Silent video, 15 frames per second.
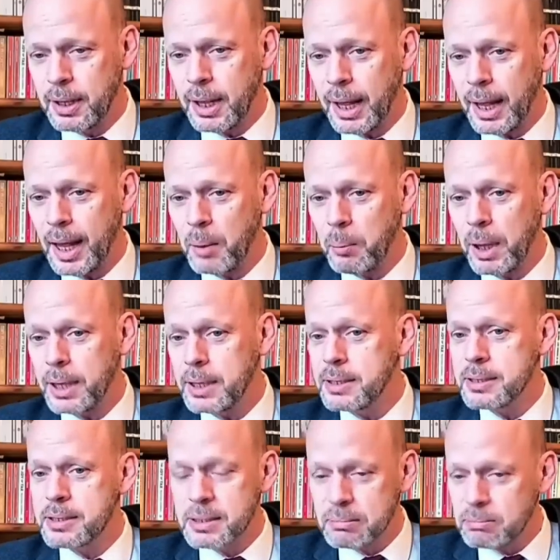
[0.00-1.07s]
Um,
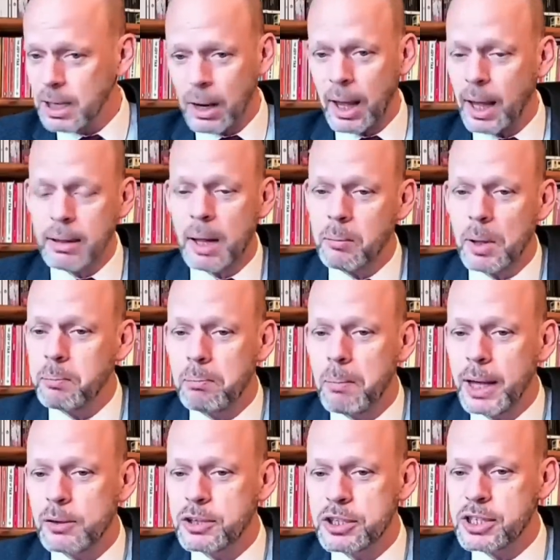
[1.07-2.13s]
and, you know, I,
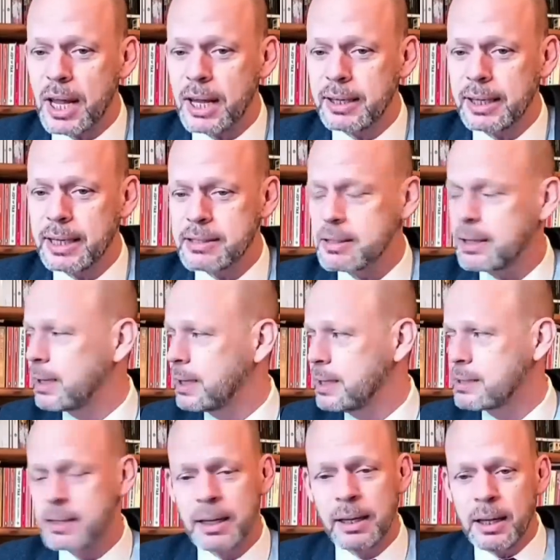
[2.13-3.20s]
my understanding is that
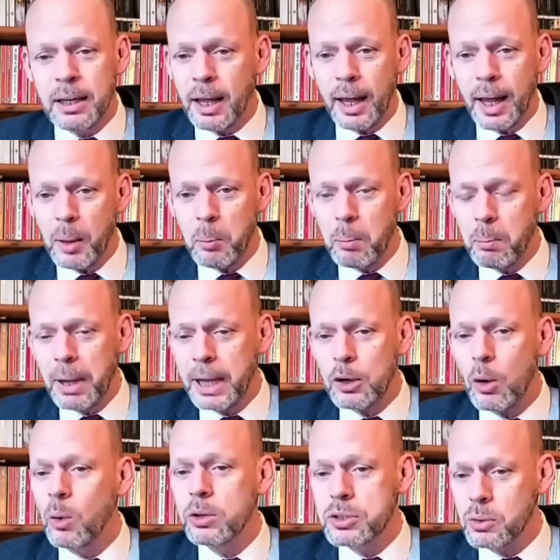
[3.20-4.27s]
he's um, made
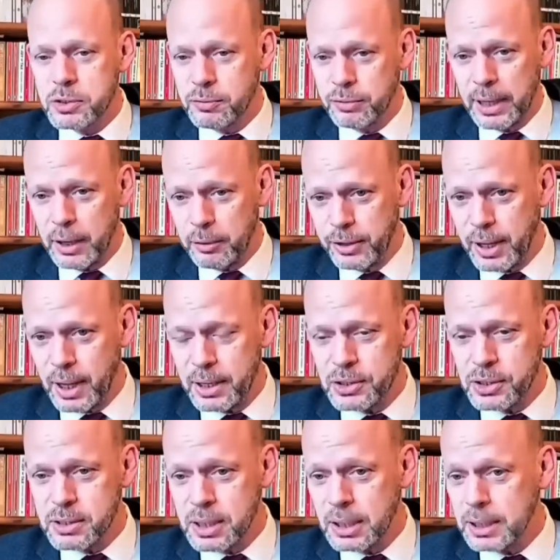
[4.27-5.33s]
all sorts of
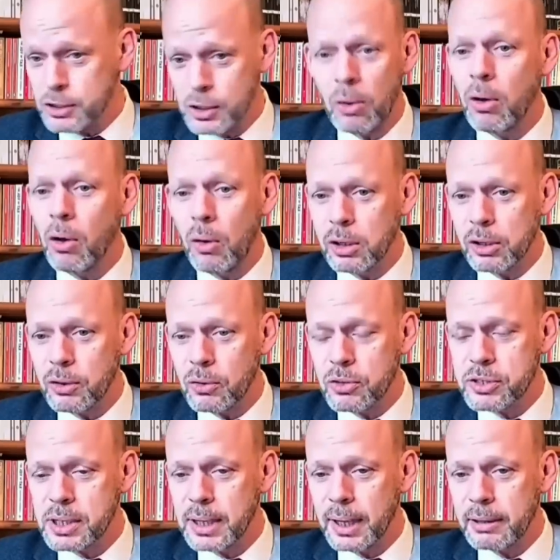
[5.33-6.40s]
clarifications and he's not a
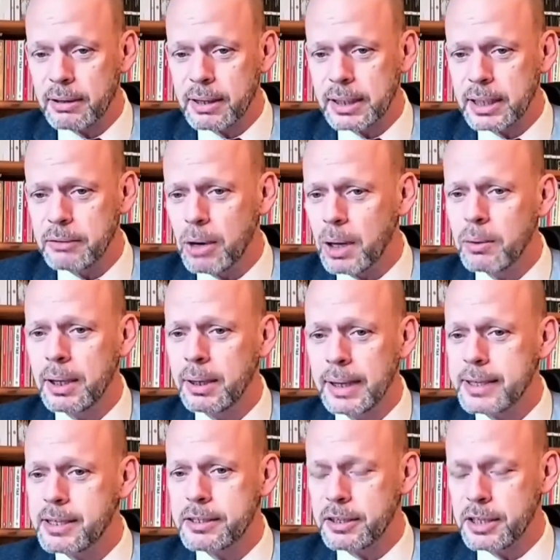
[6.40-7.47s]
Holocaust denier. I think he wrote a
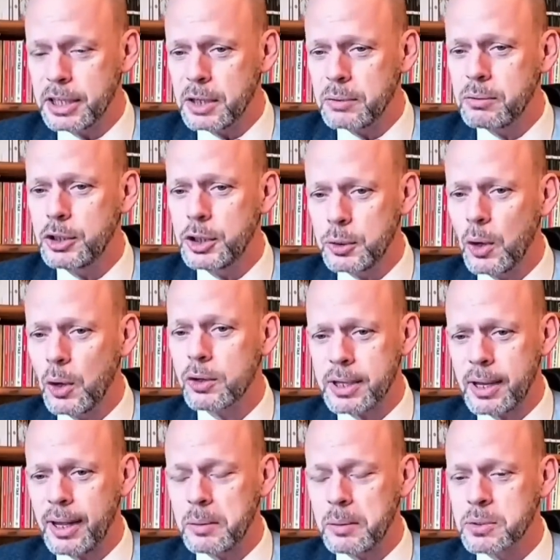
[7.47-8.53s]
letter to the New York
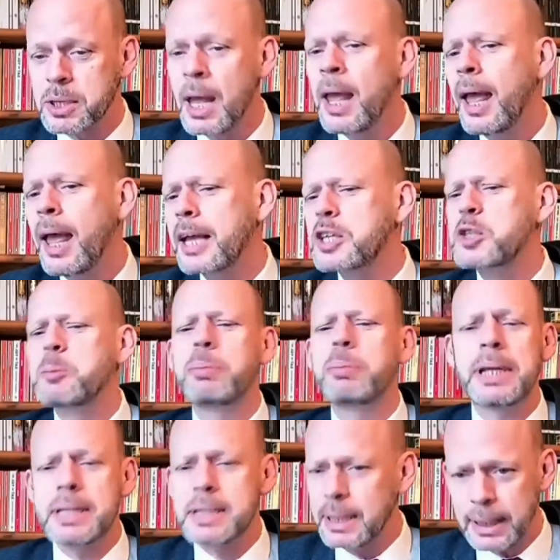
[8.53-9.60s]
Times
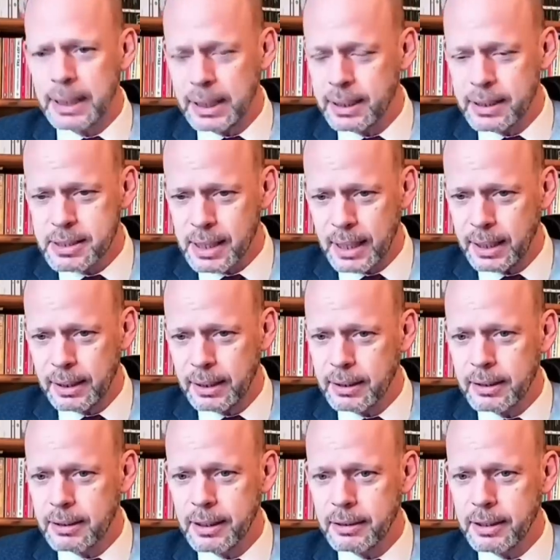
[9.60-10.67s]
explicitly saying
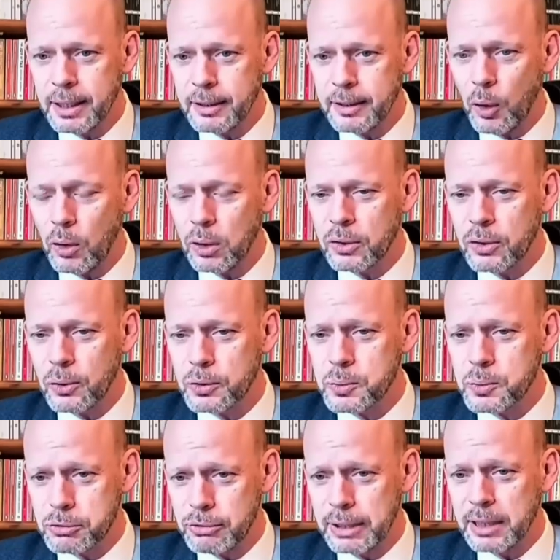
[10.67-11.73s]
that the, the Holocaust
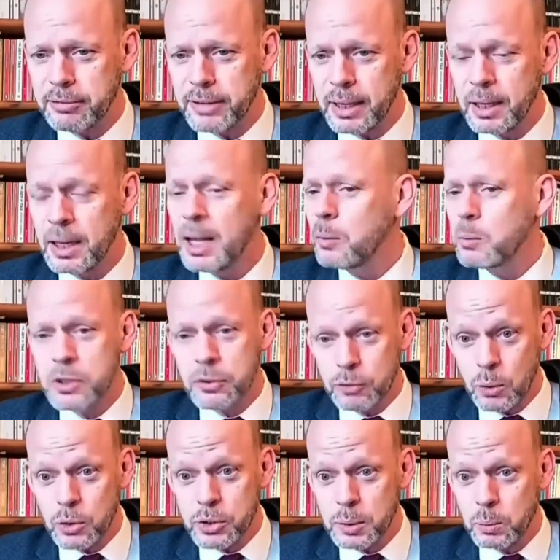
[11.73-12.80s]
was a real event, which of
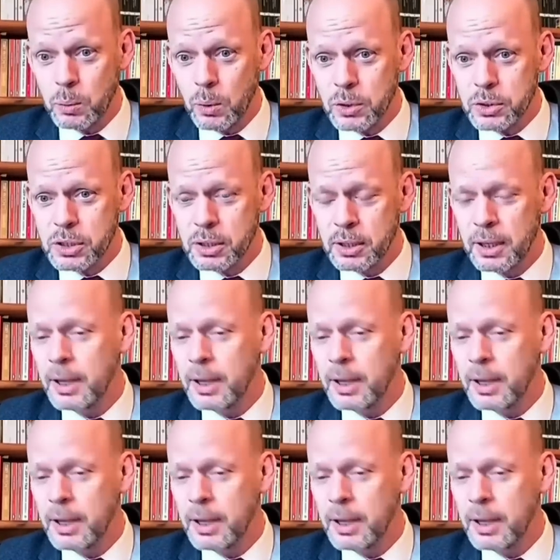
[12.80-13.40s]
course it was.